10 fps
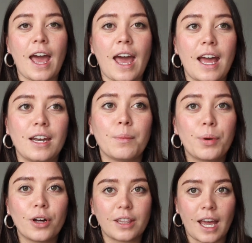and
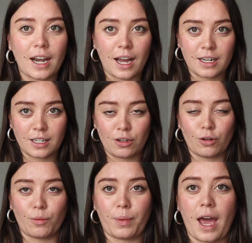put that under
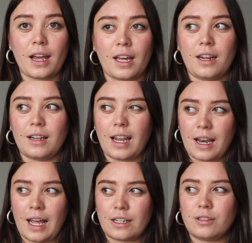your back, and it
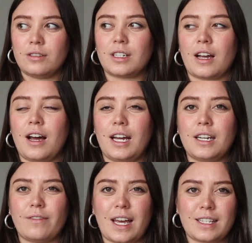allows you to
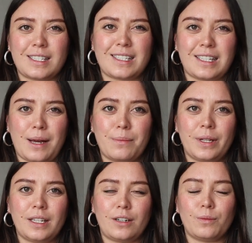kind of like slump
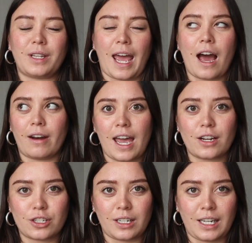a little without
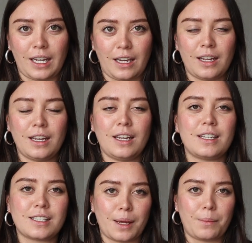actually
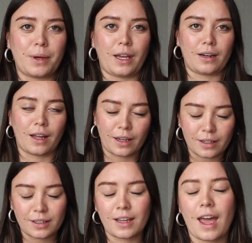slumping.
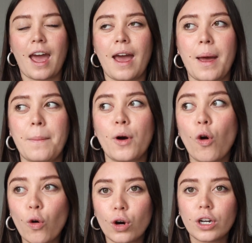Like,
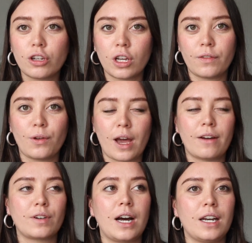or if you
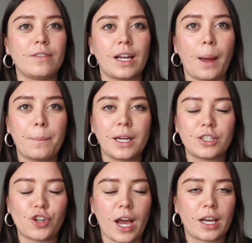have kind of like a big
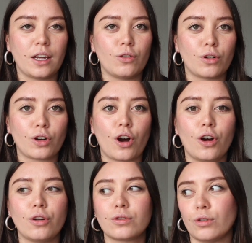jacket or
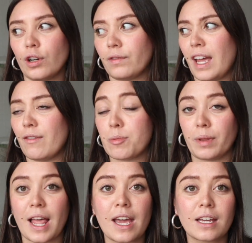coat, or if they have a
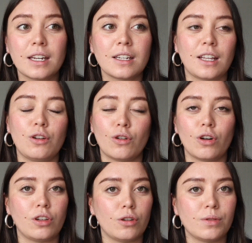blanket that you're
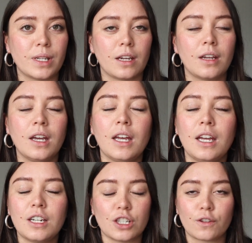not using,
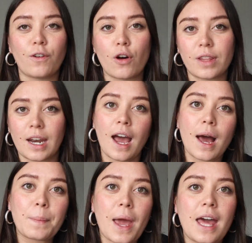just fold that
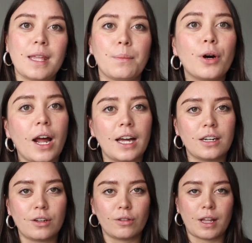up and then put it
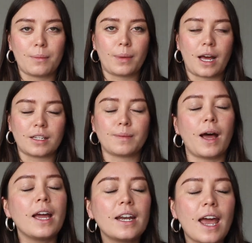under your lumbar
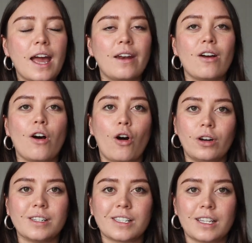spine, and
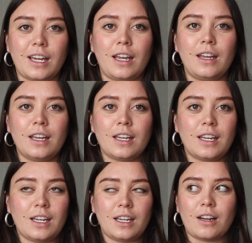honestly,
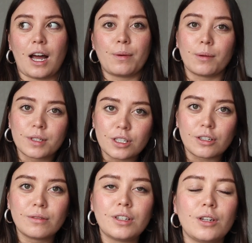I promise
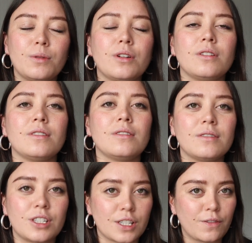you, you will
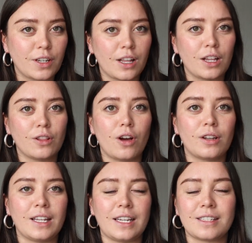just feel a
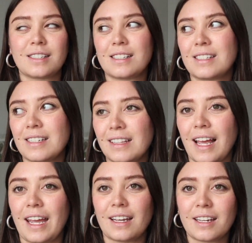lot less
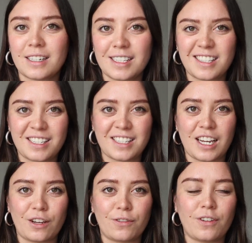like
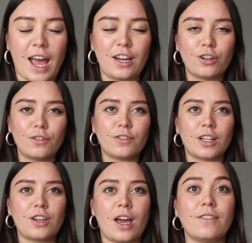stiff, and you don't feel
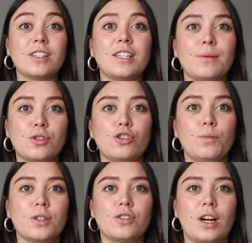like you have to sit up
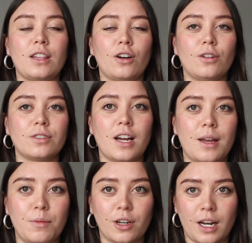super straight the whole
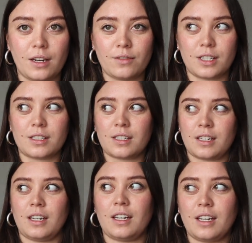time. You kind of just
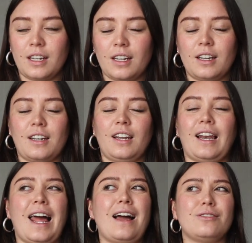can
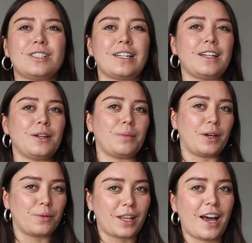lounge a little
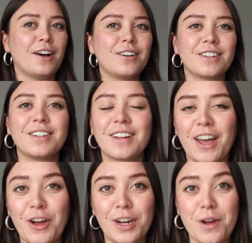bit without
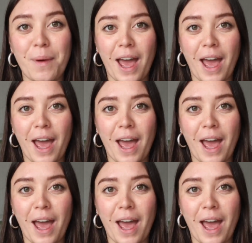hurting your